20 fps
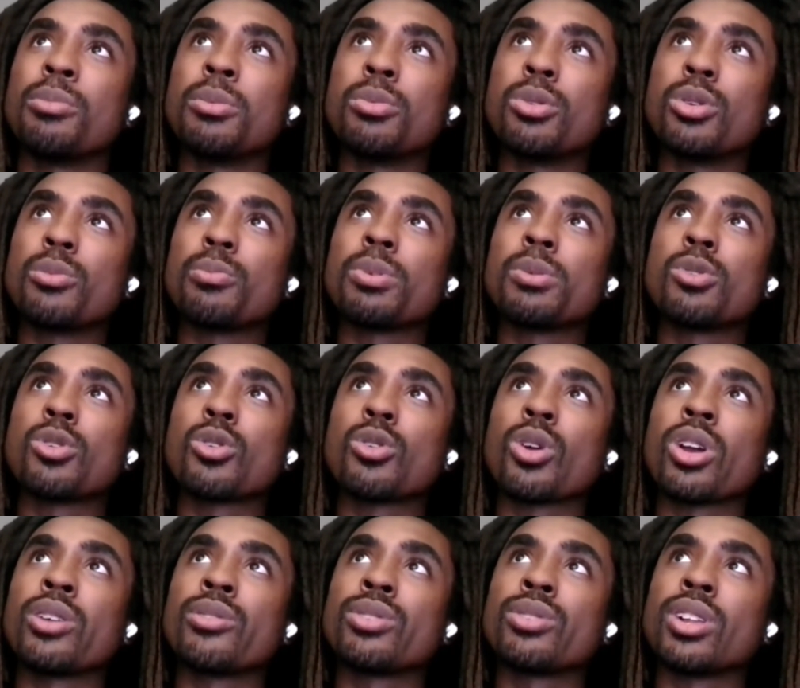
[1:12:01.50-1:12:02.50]
People
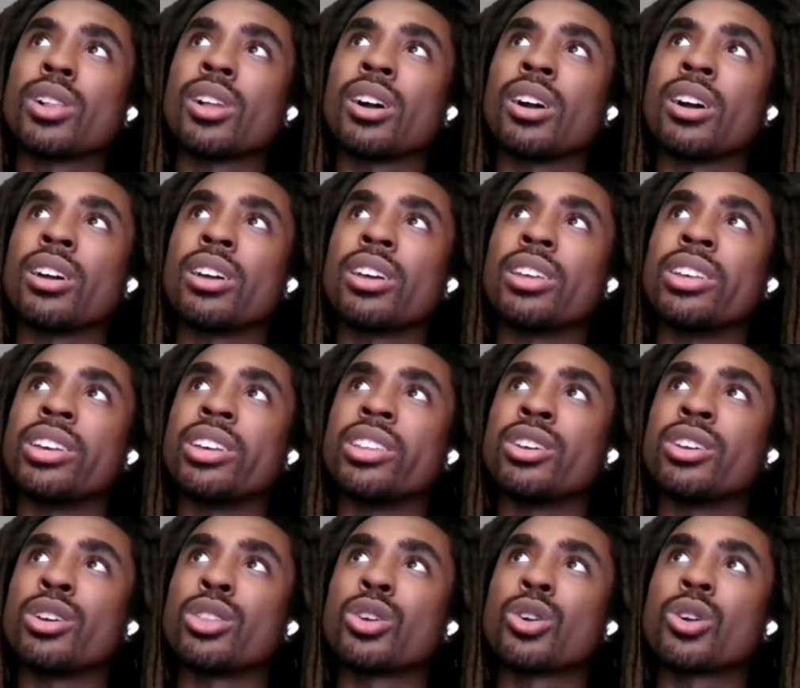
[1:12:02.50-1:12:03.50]
crave it a lot, and
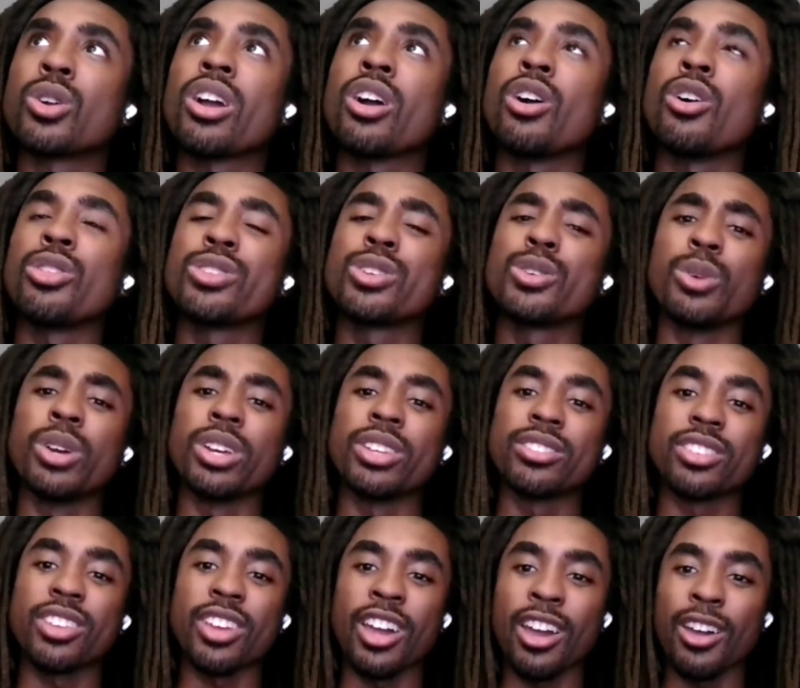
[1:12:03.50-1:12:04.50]
there are healthy
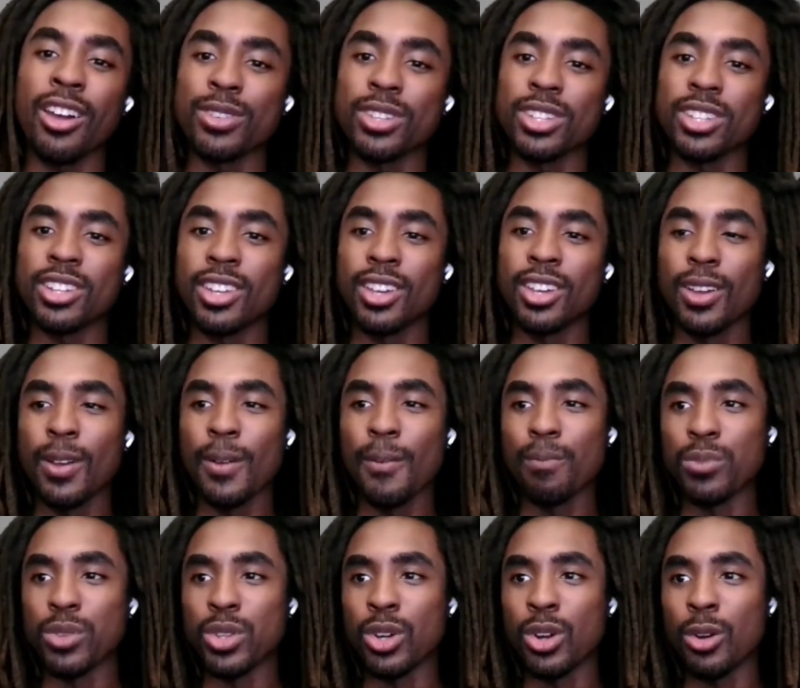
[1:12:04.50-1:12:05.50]
ways to have it.
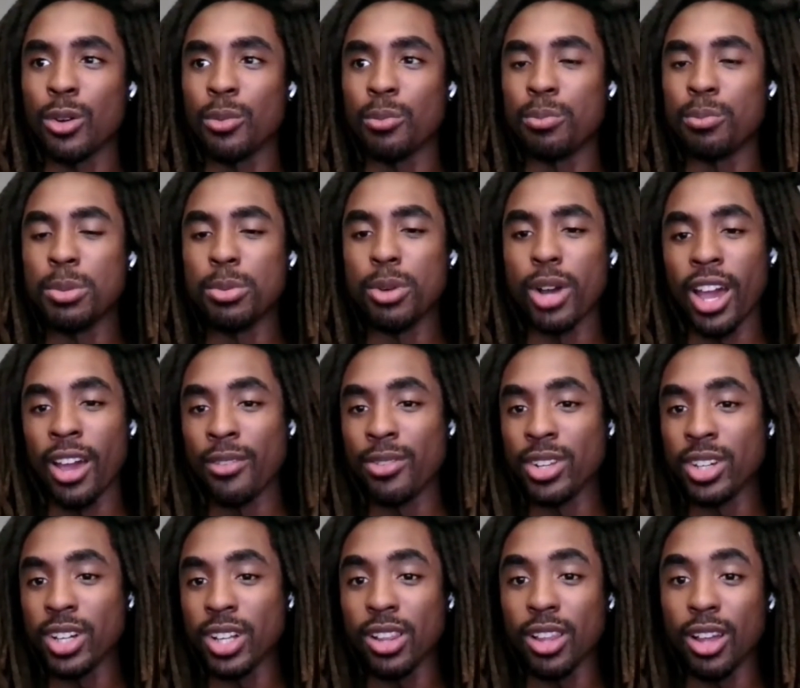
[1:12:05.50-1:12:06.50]
You know, people have
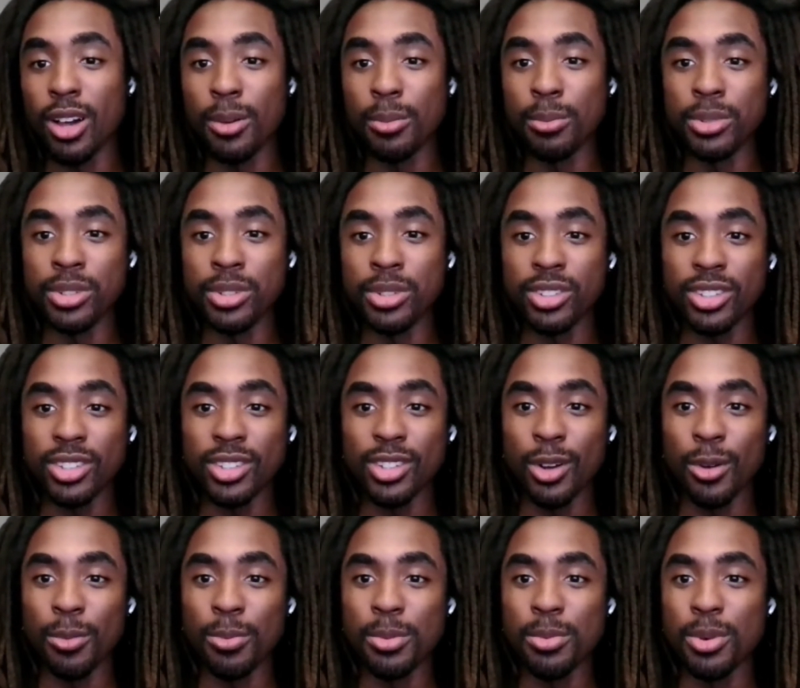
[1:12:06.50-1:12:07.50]
it in clubs. You
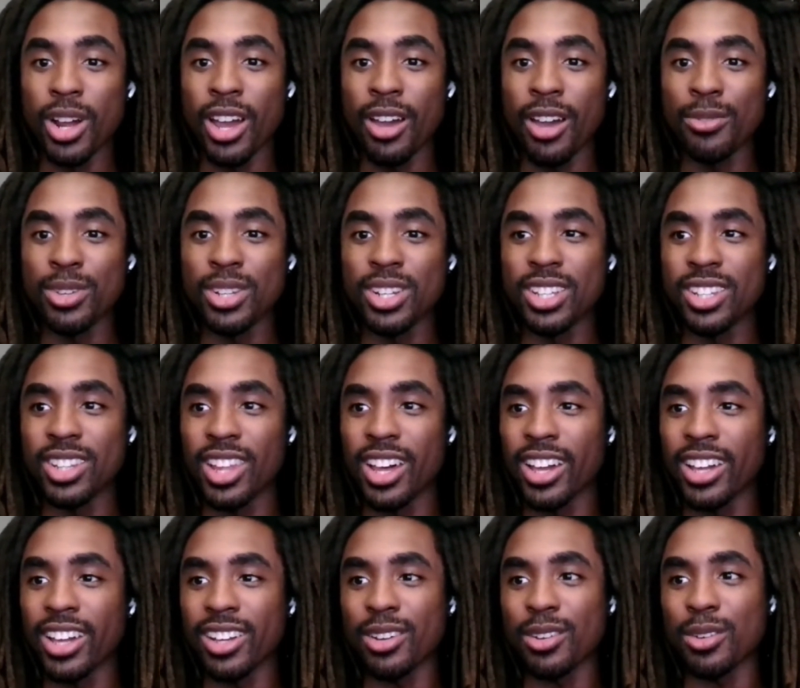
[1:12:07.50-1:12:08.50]
know, people have it in
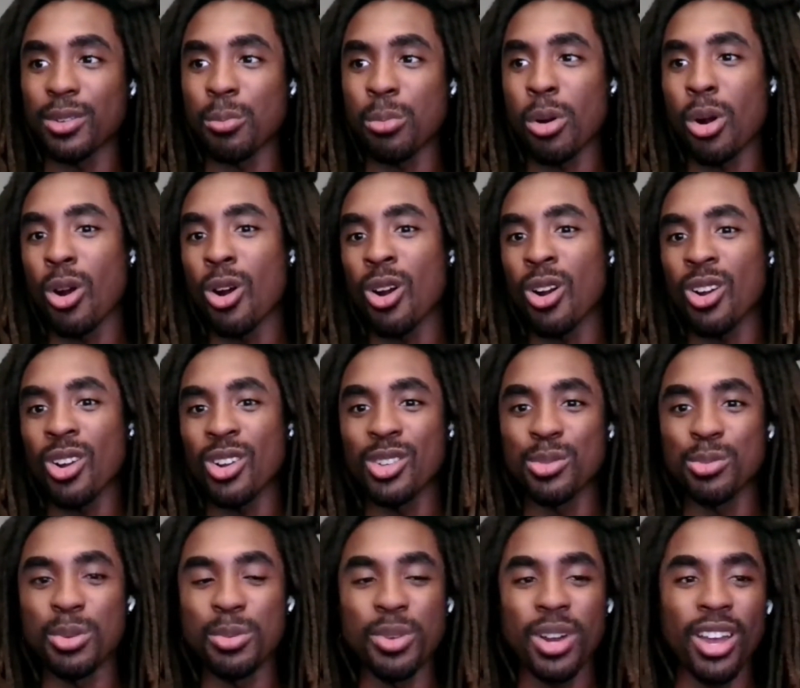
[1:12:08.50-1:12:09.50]
like bars.
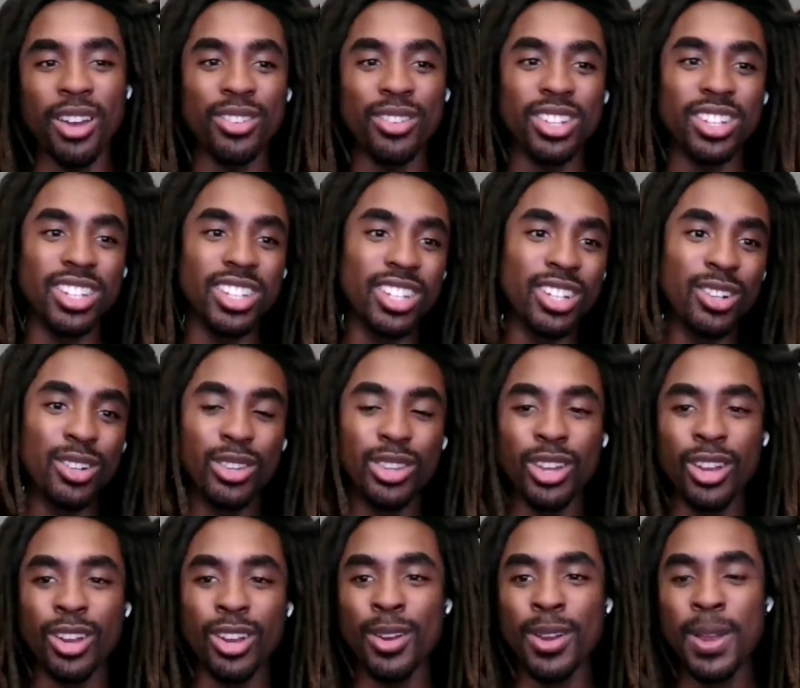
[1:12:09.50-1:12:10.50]
People have it in here,
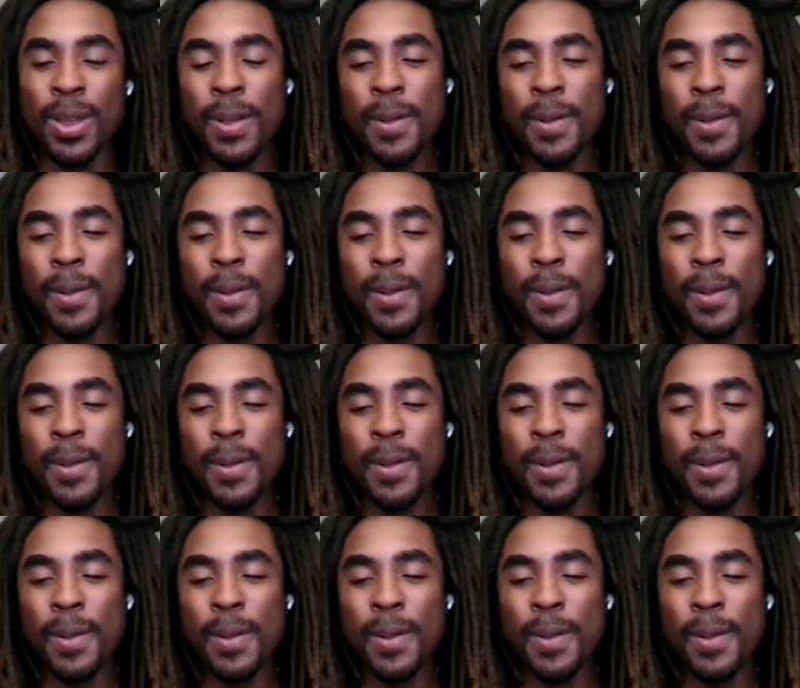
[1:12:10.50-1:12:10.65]
there.